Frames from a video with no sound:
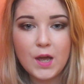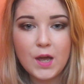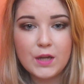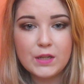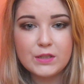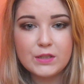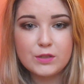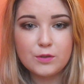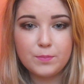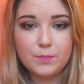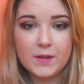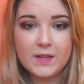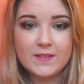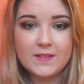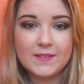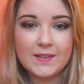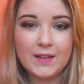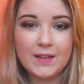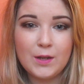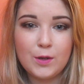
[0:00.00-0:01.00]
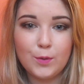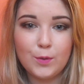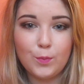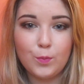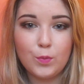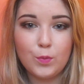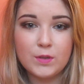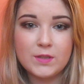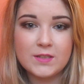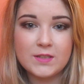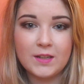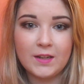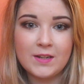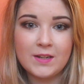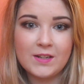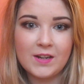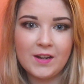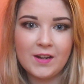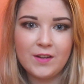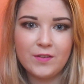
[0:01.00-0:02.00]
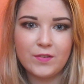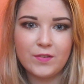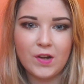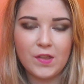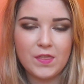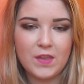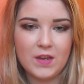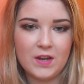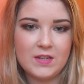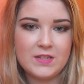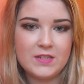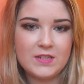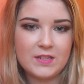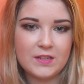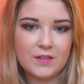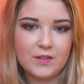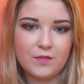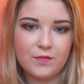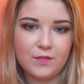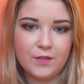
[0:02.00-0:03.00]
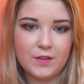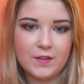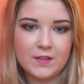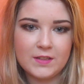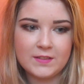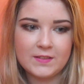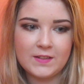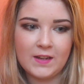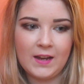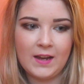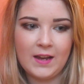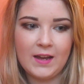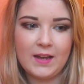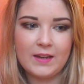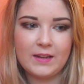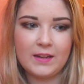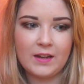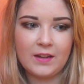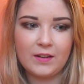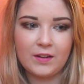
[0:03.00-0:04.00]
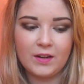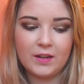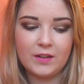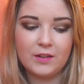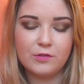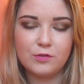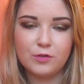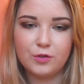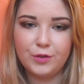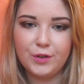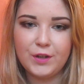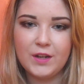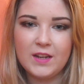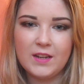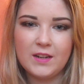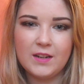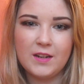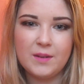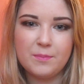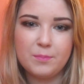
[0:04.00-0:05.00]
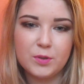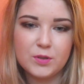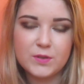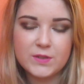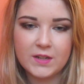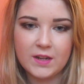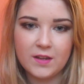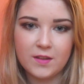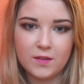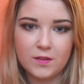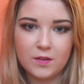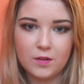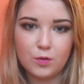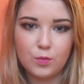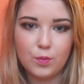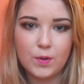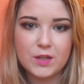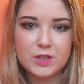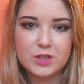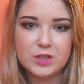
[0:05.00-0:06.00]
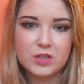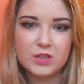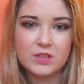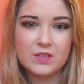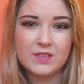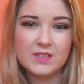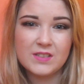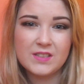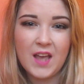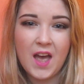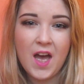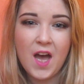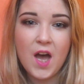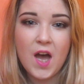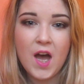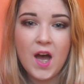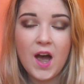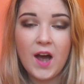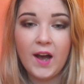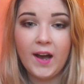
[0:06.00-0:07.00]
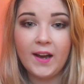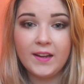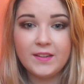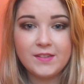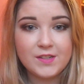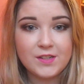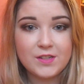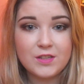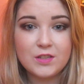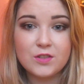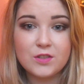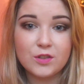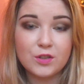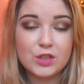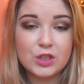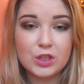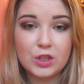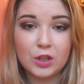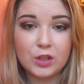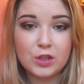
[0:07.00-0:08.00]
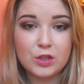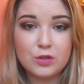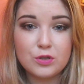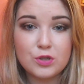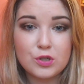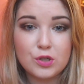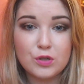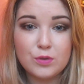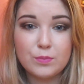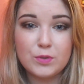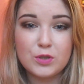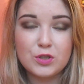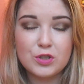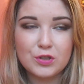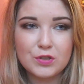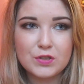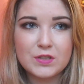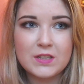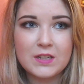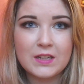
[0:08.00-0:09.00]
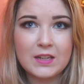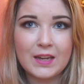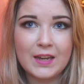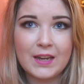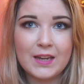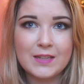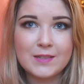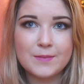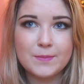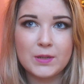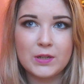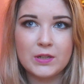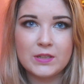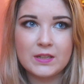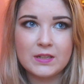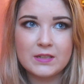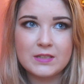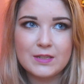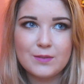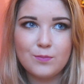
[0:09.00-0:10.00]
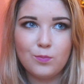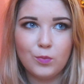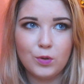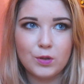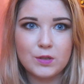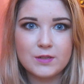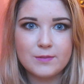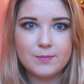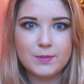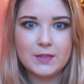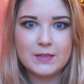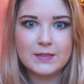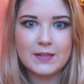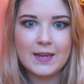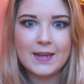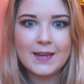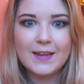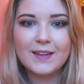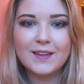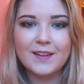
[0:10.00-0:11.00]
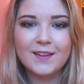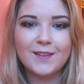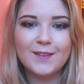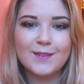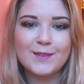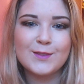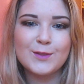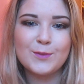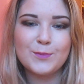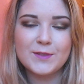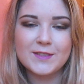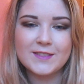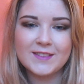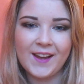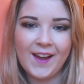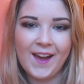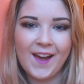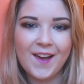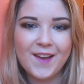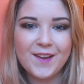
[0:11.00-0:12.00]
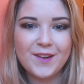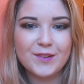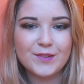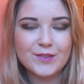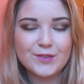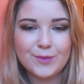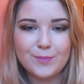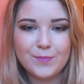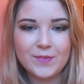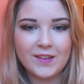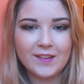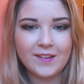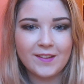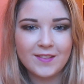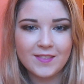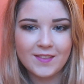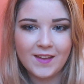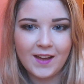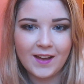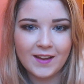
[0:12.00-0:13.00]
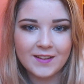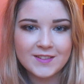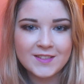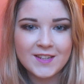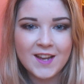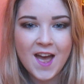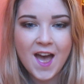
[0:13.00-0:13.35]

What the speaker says: So basically, once I kind of got the idea for this tag and kind of created it and put together the questions, I did search it on YouTube just in case, because I didn't want to be taking someone's tag or something like that.